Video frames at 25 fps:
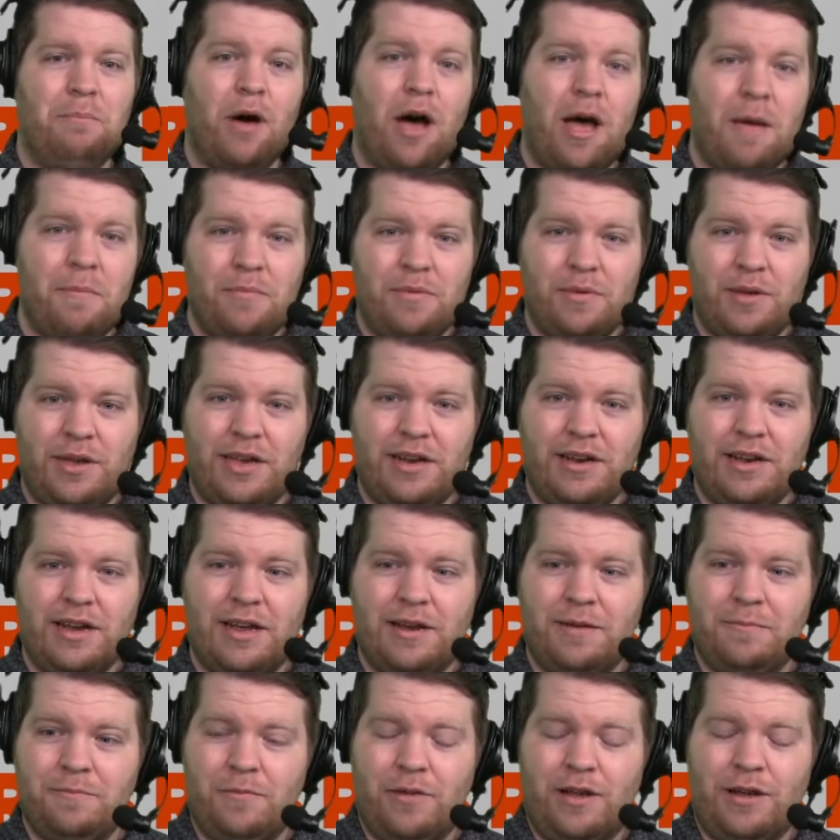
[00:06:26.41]
But
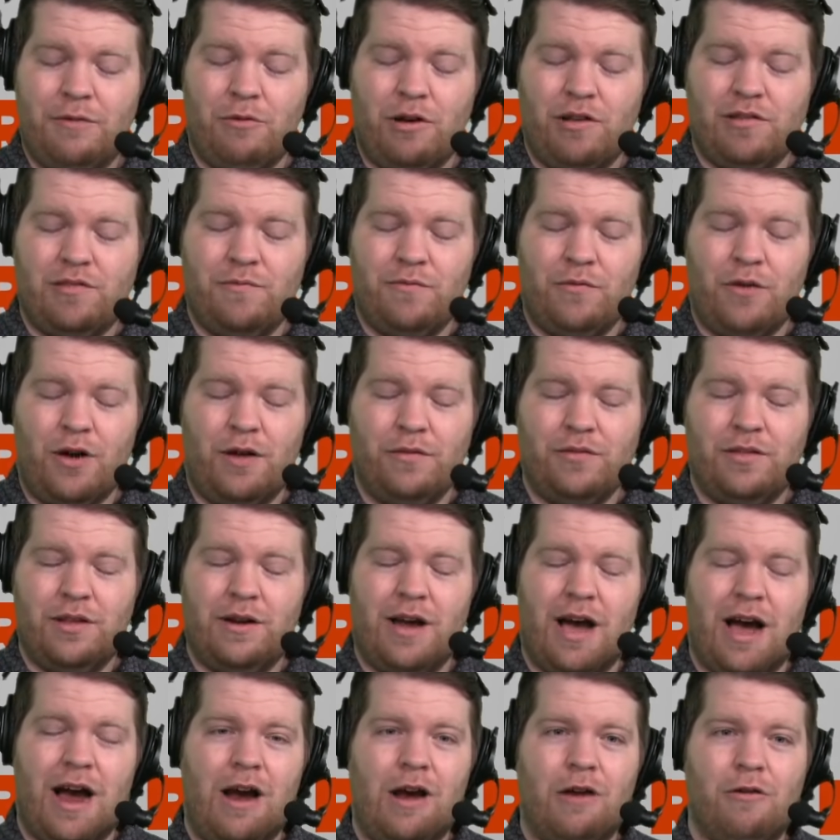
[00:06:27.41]
he was involved in
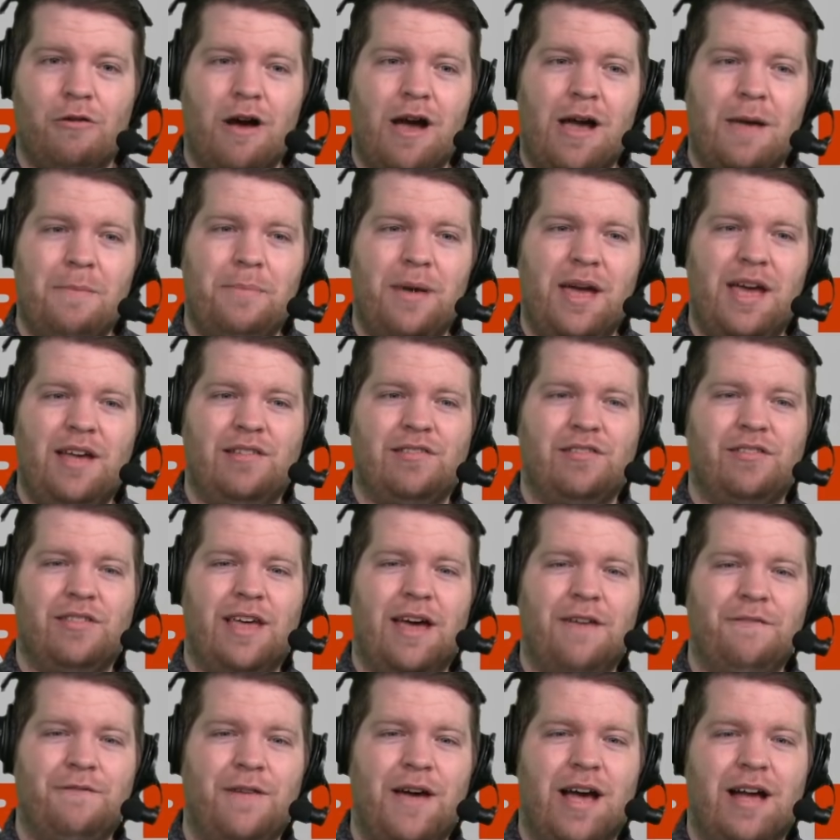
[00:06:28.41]
hiring Ryan Pace, so
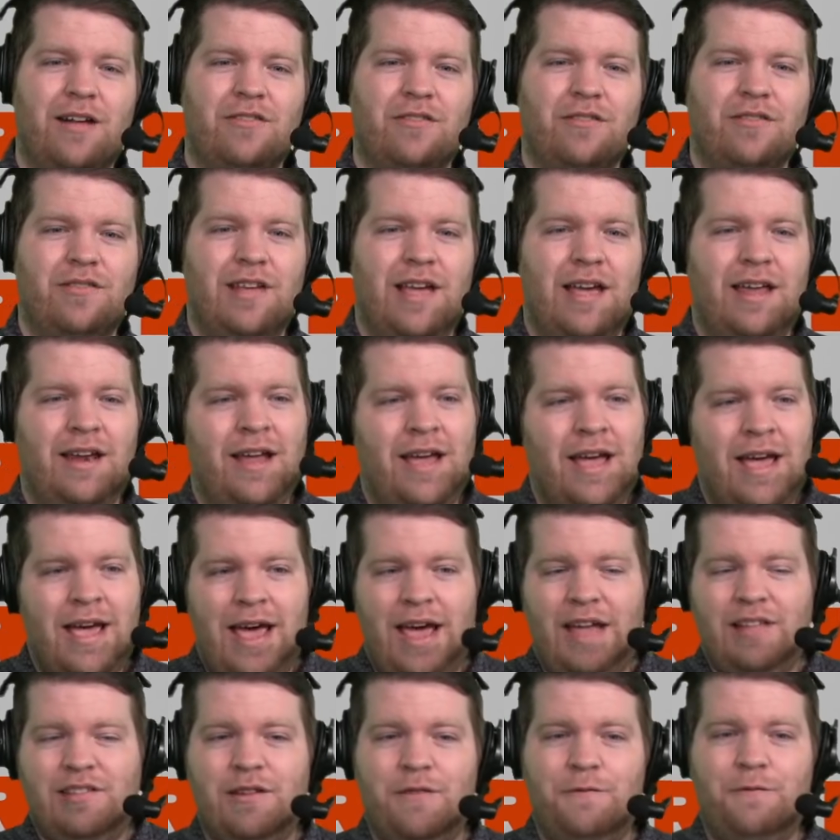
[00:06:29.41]
that factors in.
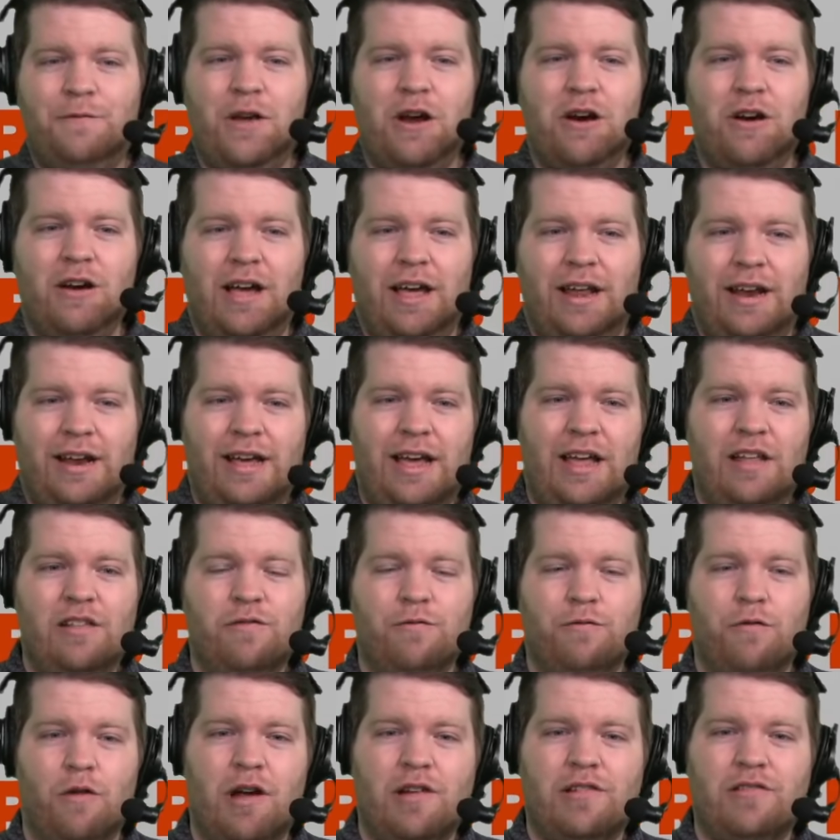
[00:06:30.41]
It's infuriating. It's
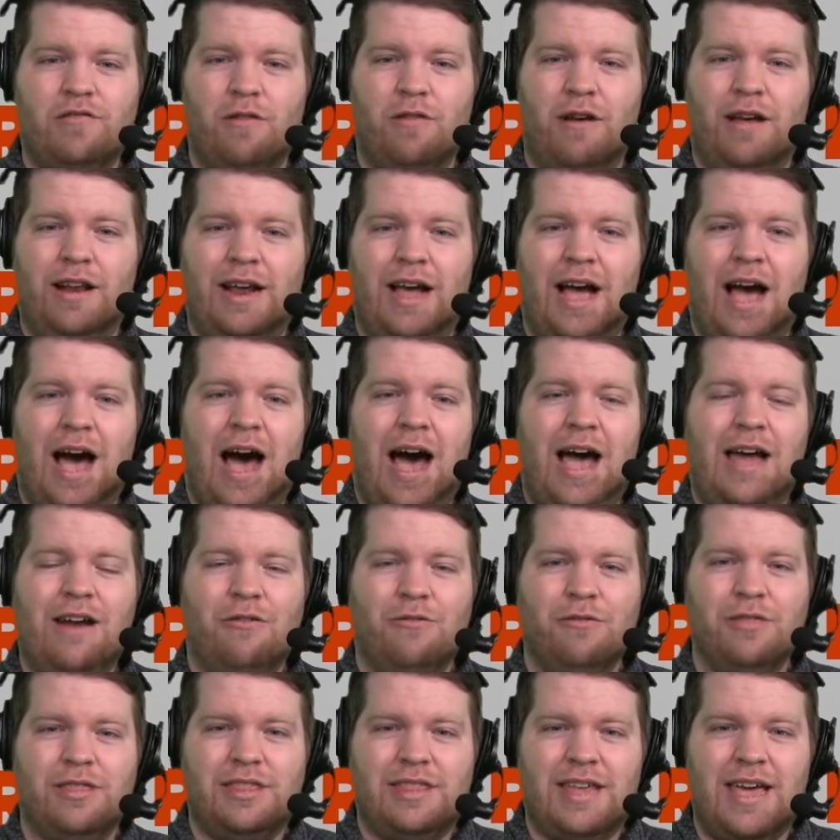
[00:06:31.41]
frustrating. I
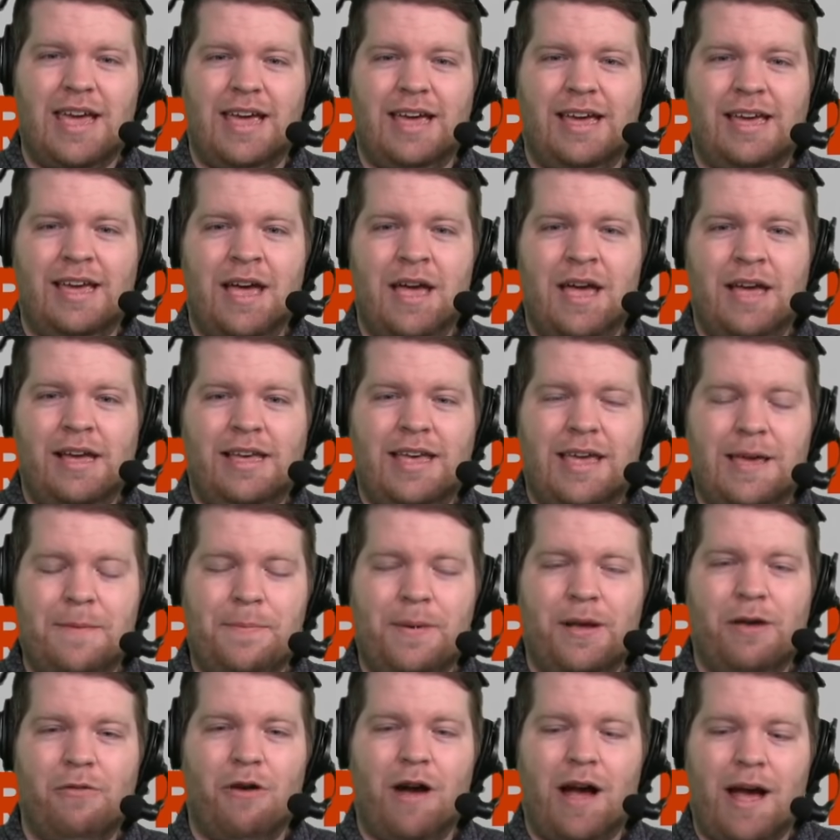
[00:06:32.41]
don't think
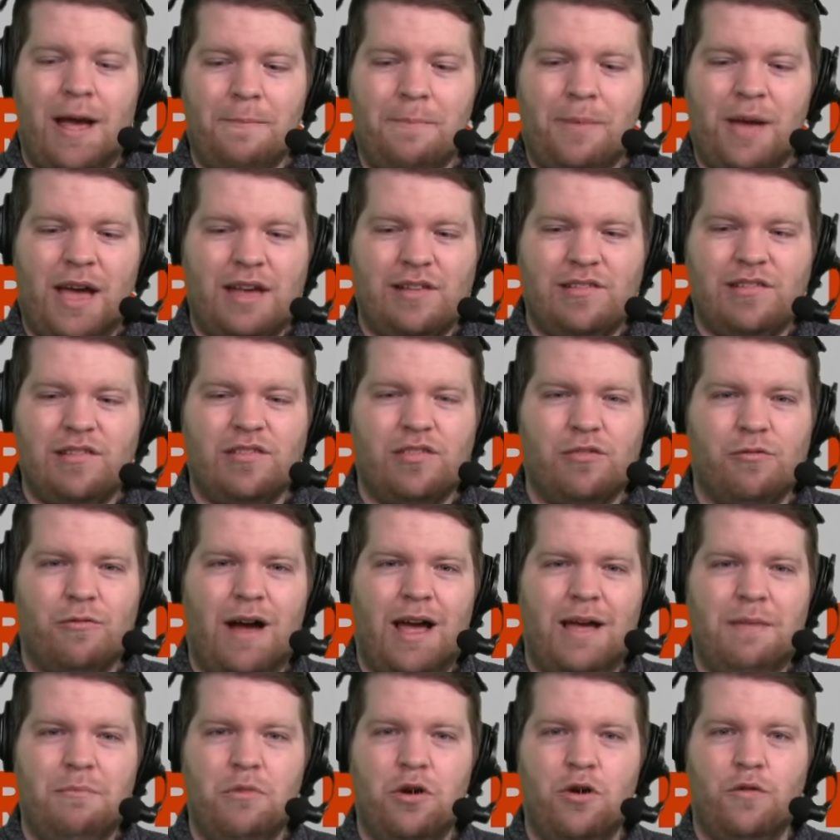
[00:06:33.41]
keeping Ryan Pace is the
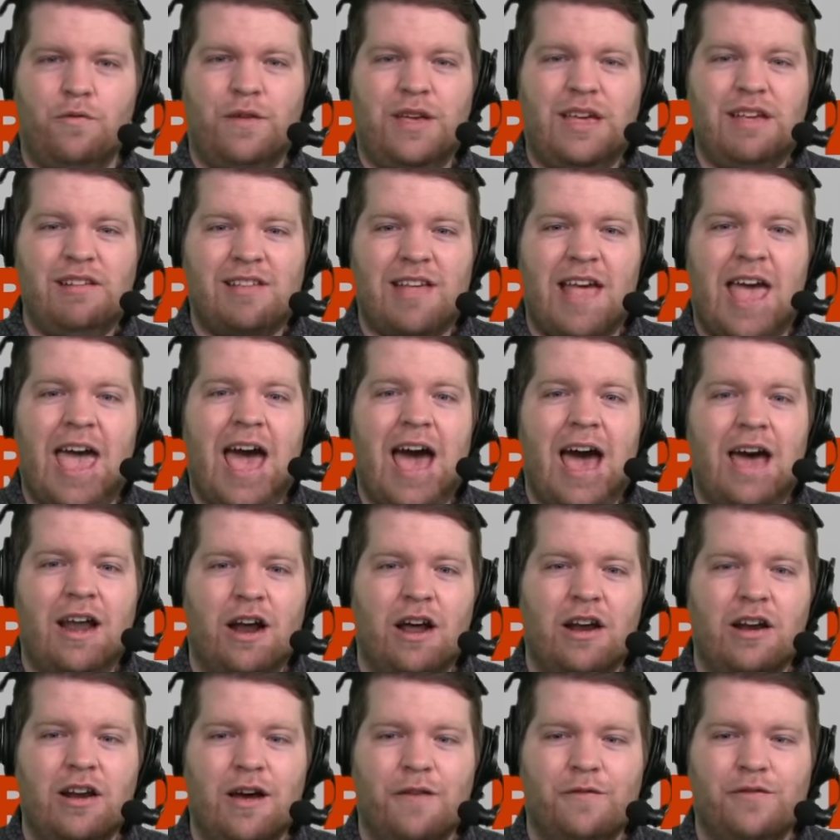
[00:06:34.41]
right move. He's had
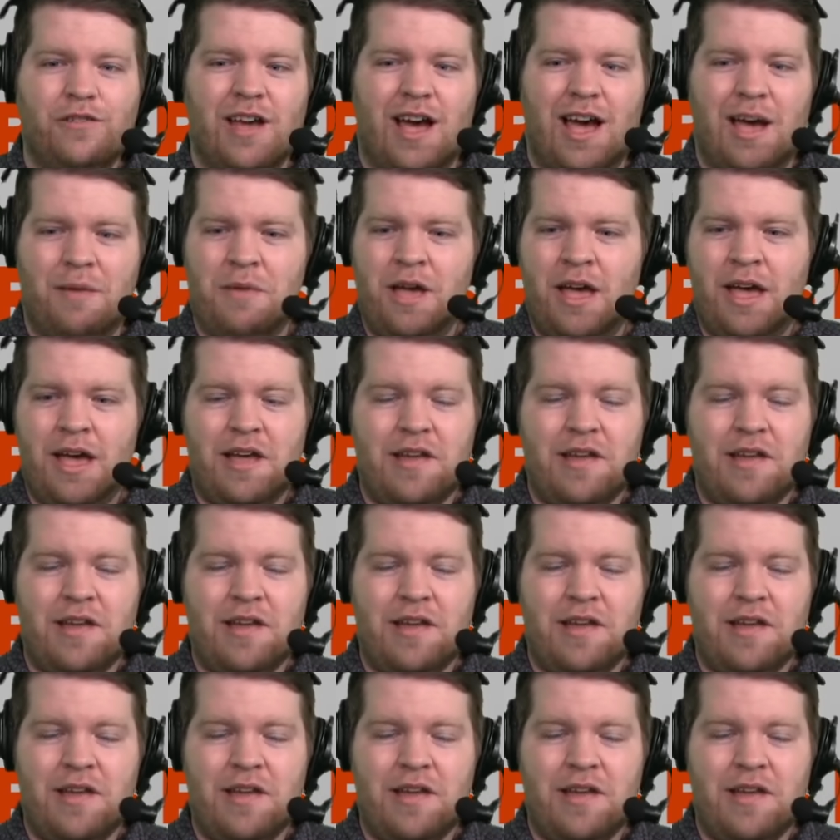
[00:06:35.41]
enough time.